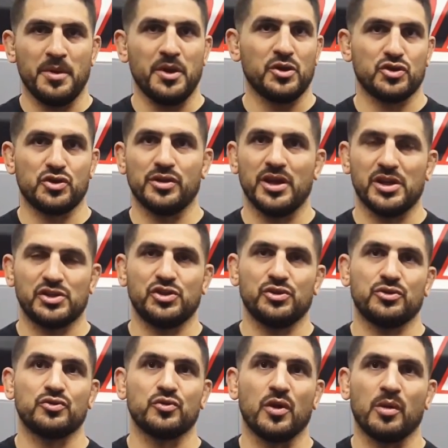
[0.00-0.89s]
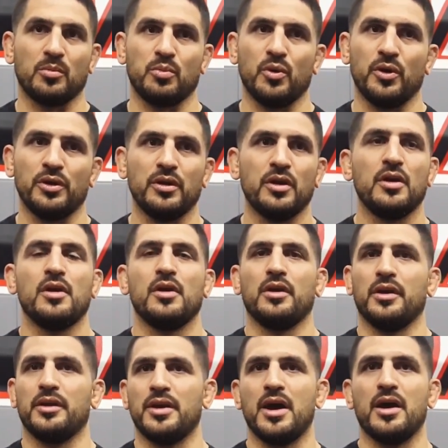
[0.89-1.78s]
Make sure that's your strong point
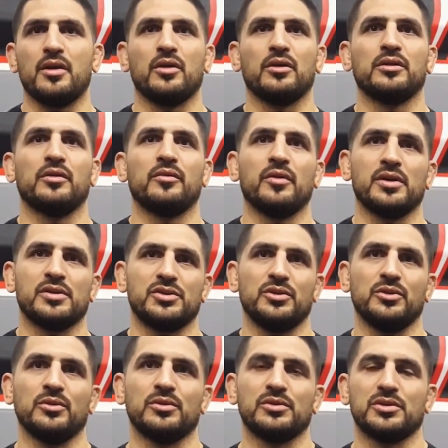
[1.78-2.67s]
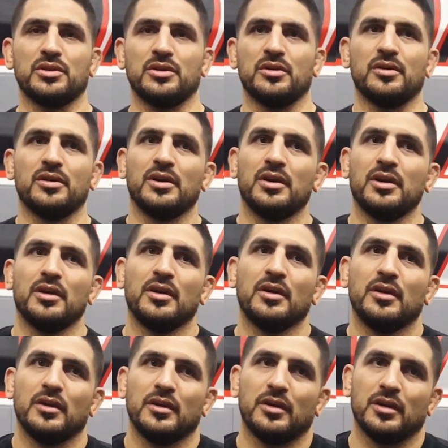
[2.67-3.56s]
and add on the rest too.
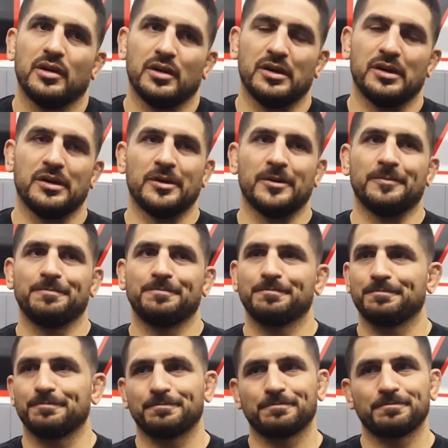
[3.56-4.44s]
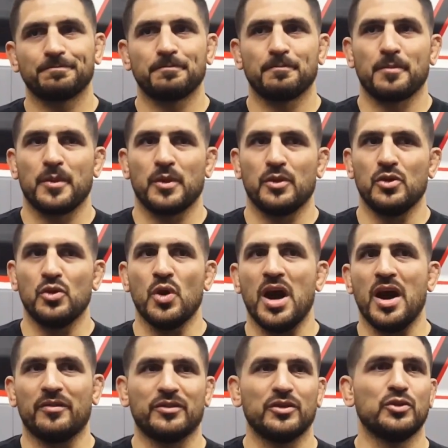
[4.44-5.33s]
So you
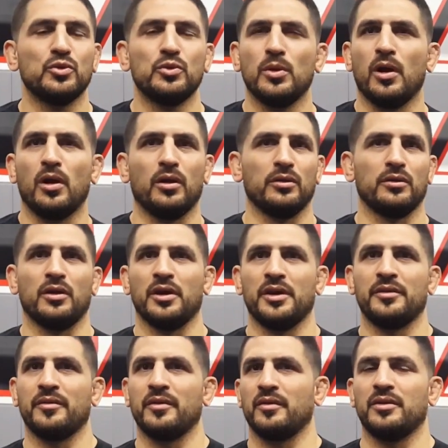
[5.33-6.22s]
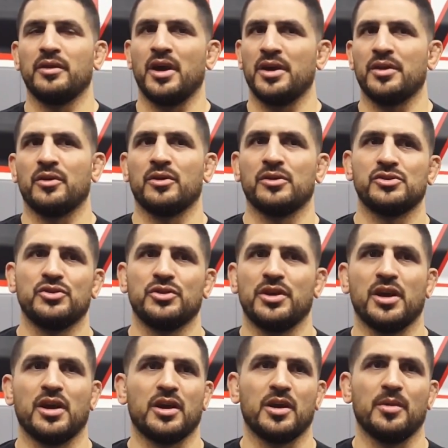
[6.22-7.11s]
have to do all nine yards. Mm-hmm. You
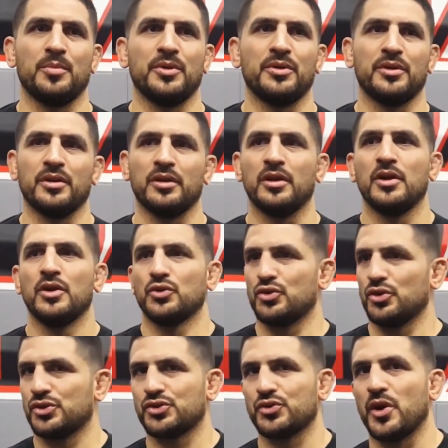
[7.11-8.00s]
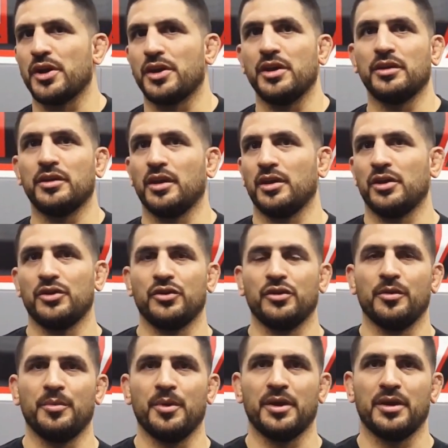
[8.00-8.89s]
can't come in there just striking, thinking you're
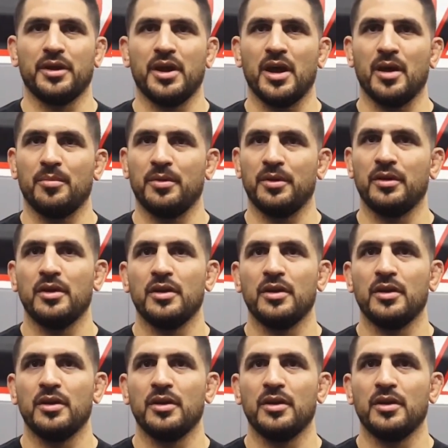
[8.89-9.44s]
going to make it happen.